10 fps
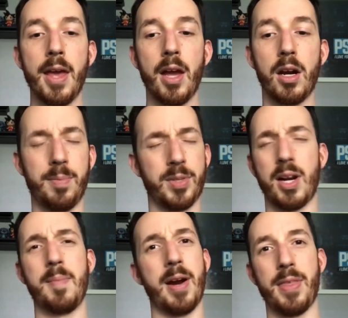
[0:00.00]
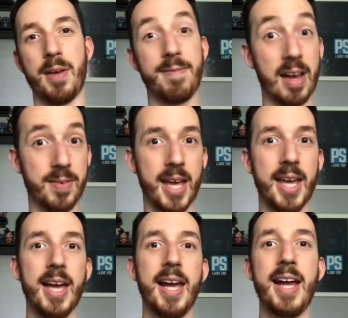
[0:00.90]
I'm sorry, marathon, 5K.
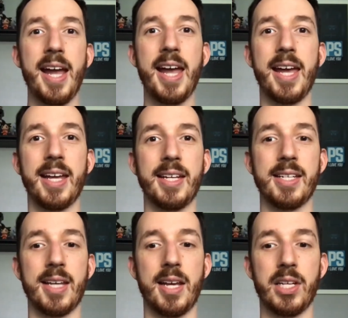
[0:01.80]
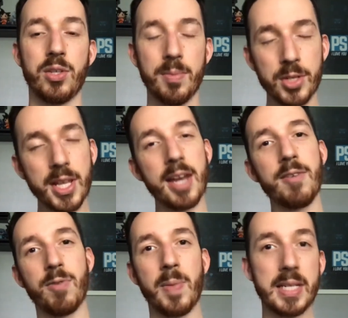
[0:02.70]
And so I'm just
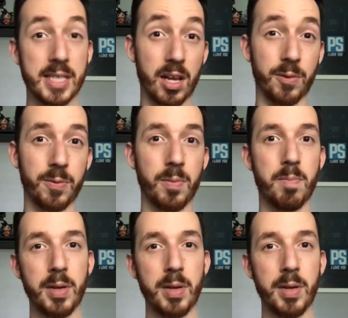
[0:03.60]
for myself,